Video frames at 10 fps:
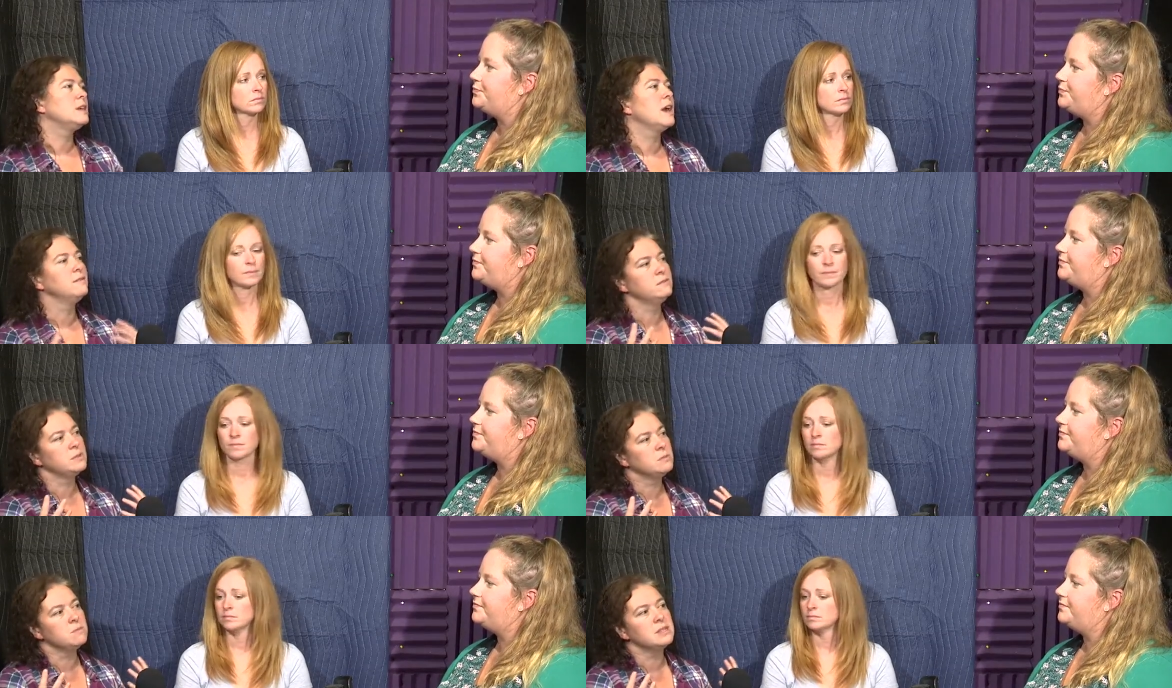Speaker 1: to kind of
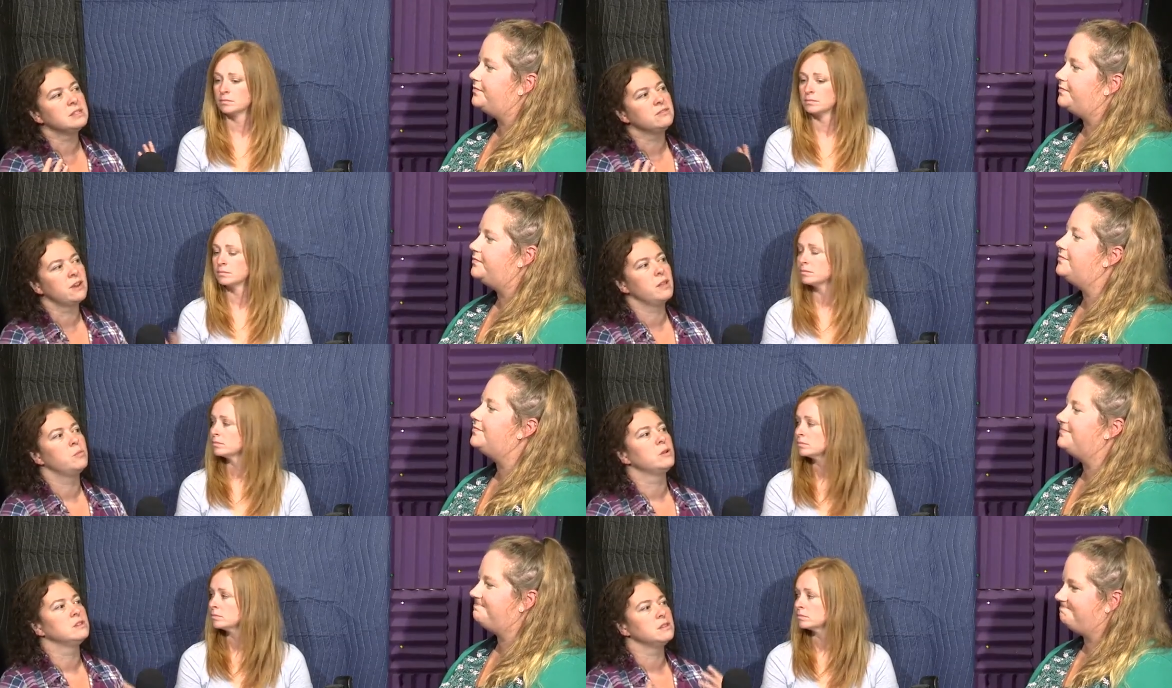demystify the
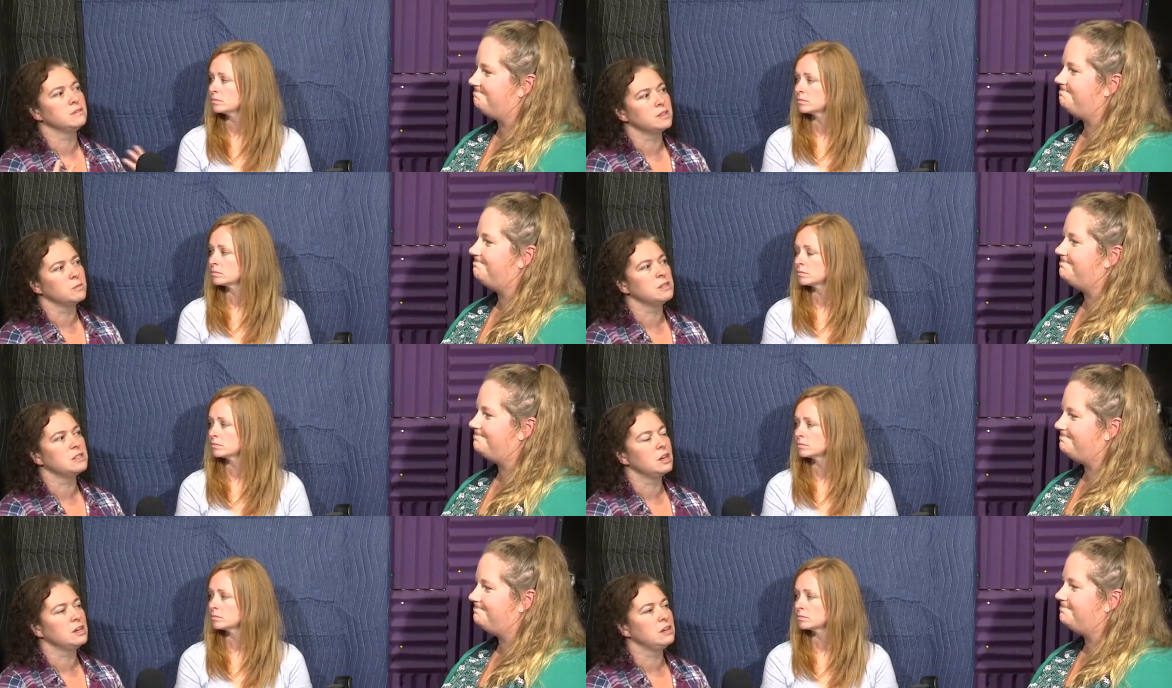process if someone's
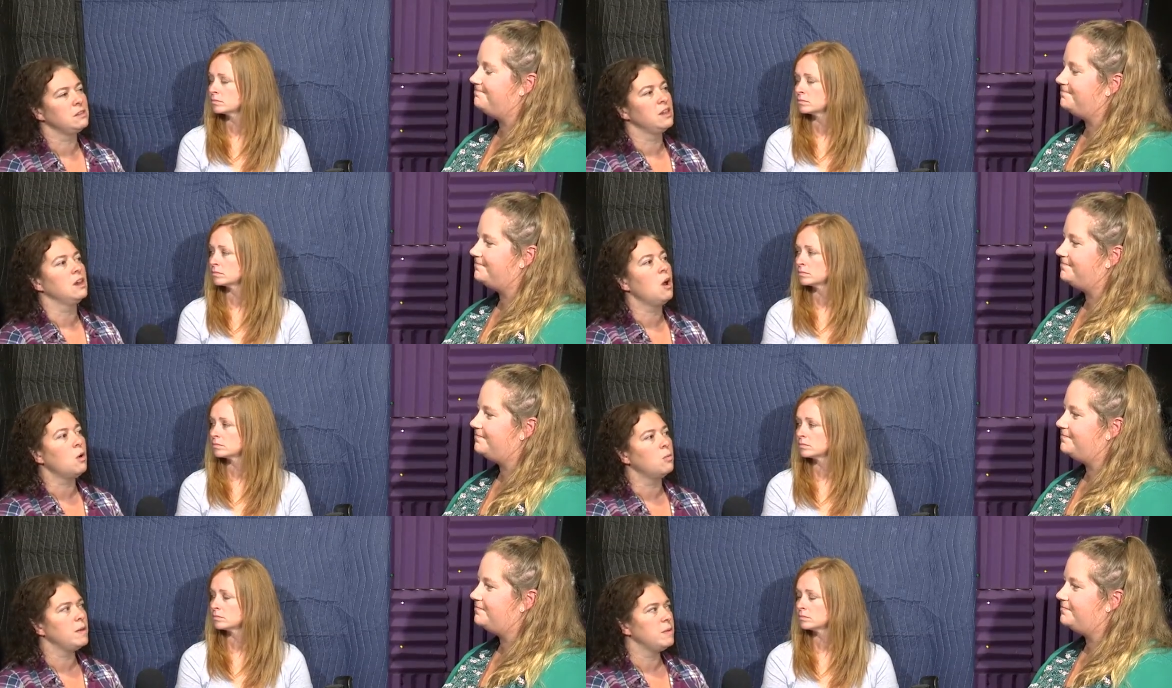starting to think,
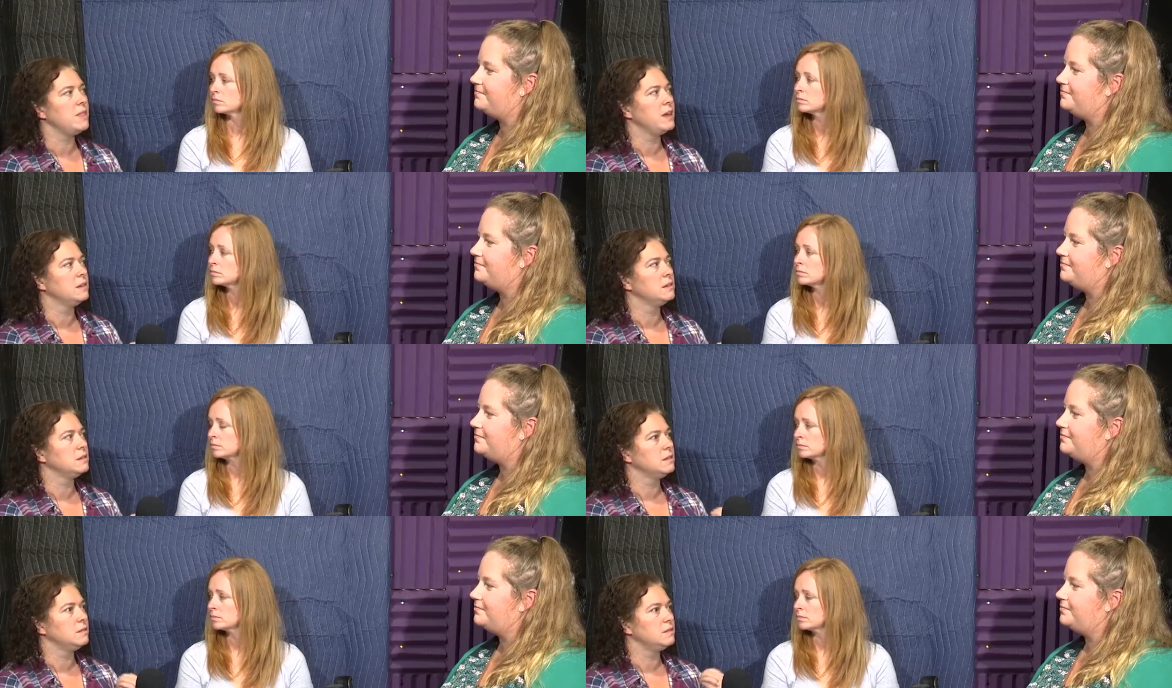oh, maybe that
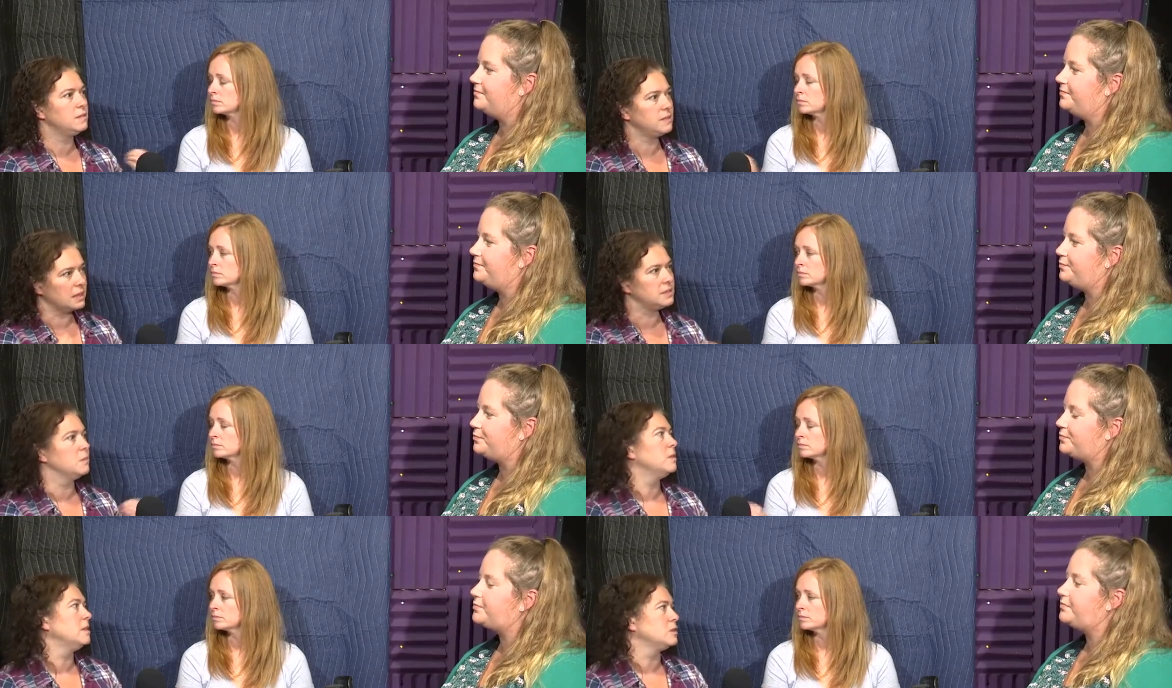that's
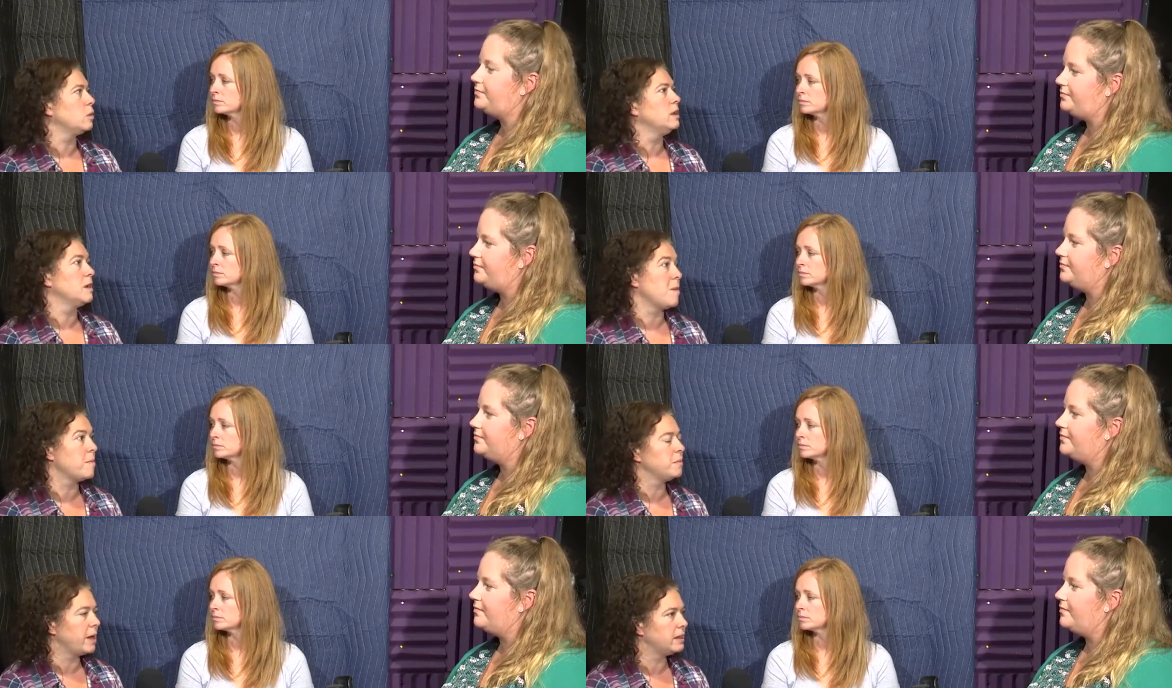something that's going to come
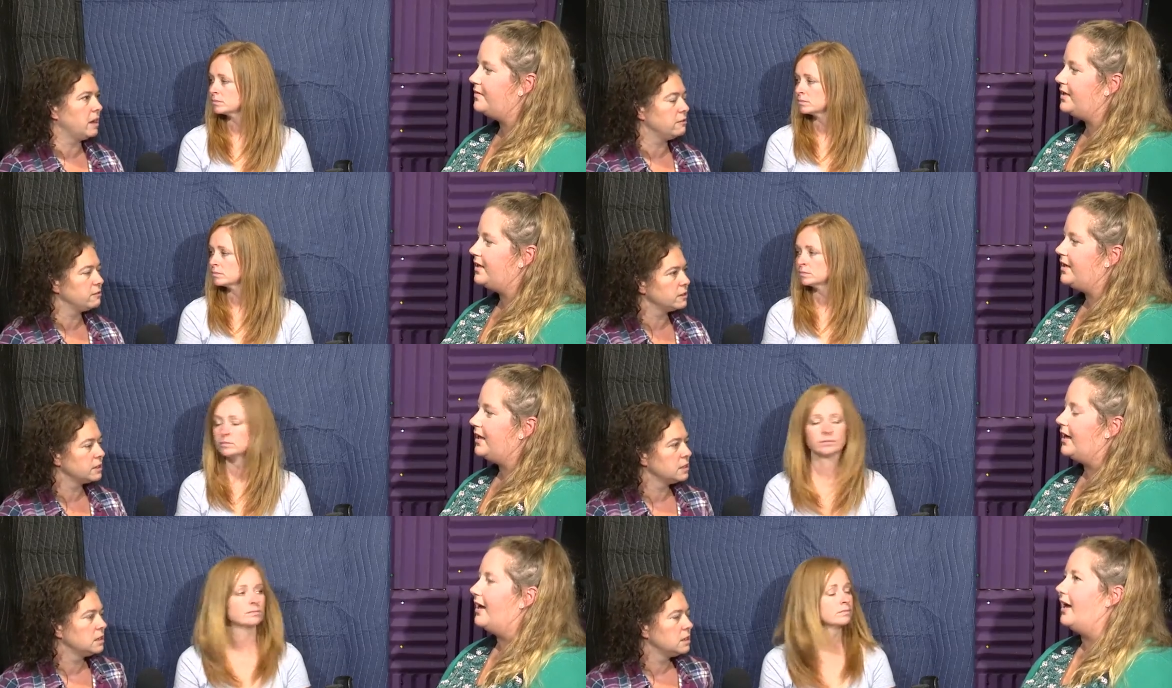up in my life.
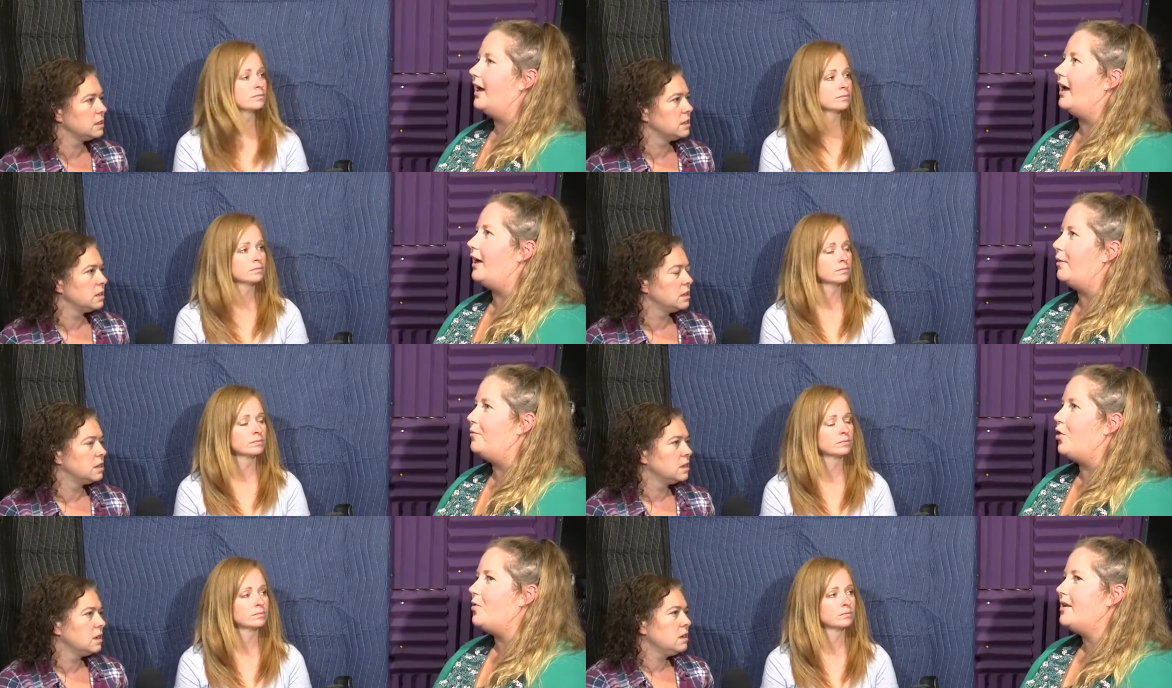
Speaker 2: Mm-hmm.
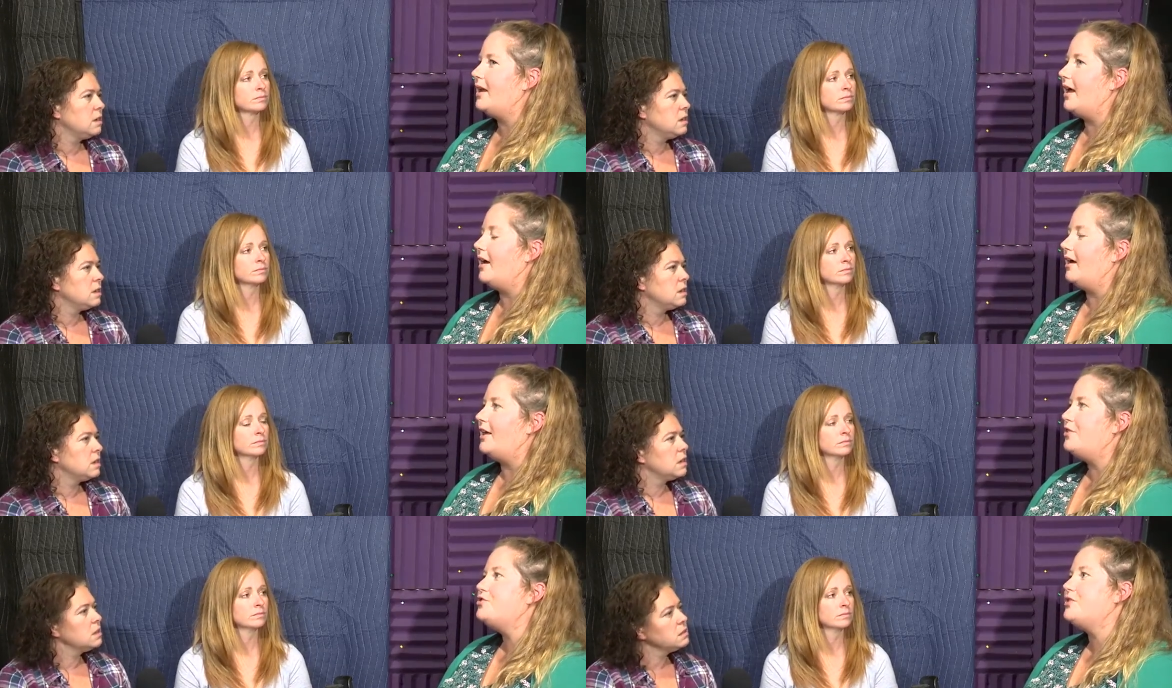Um, no one,
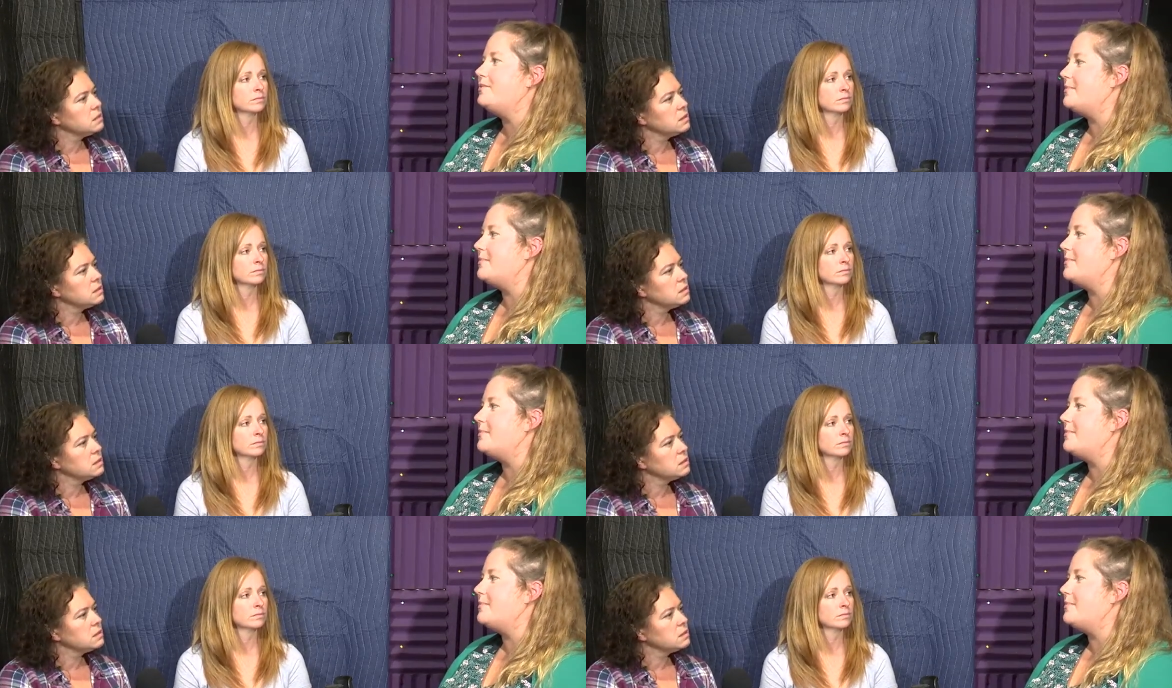I usually